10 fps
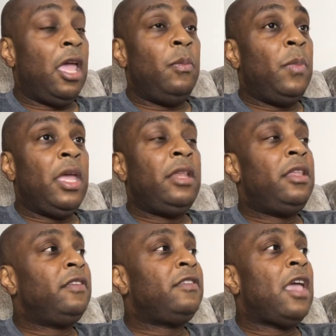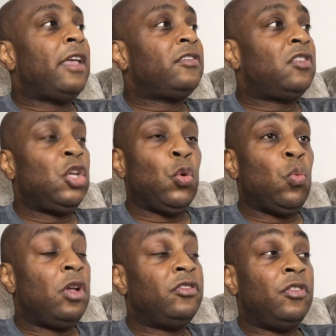And, man, this guy still
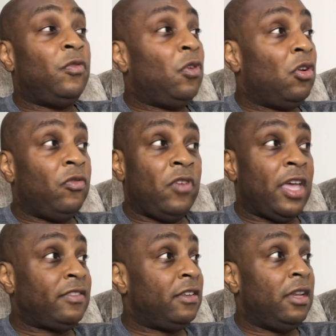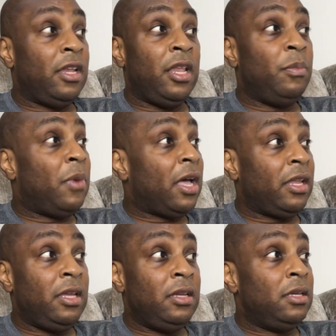runs the floor faster than
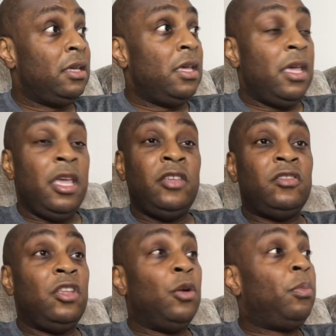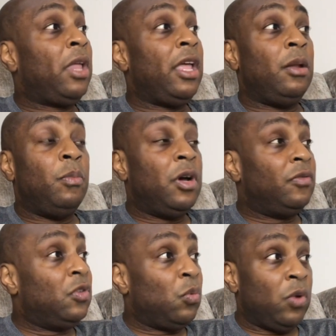anybody. He's still playing
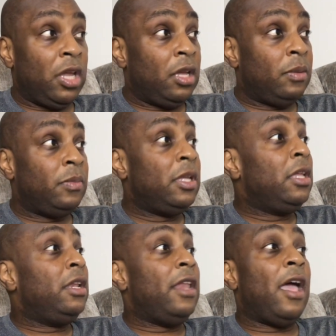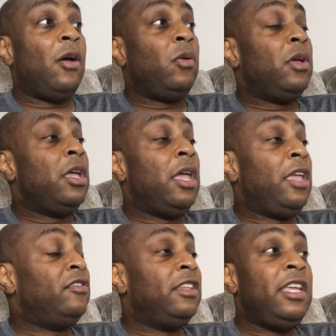above the rim. Now
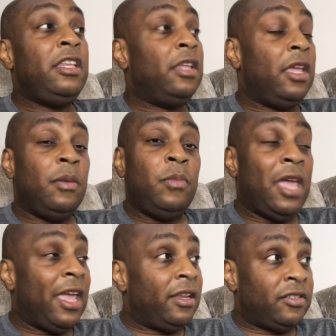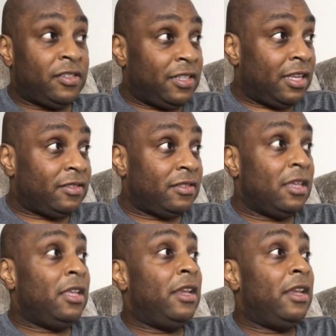he's leading the NBA in assists.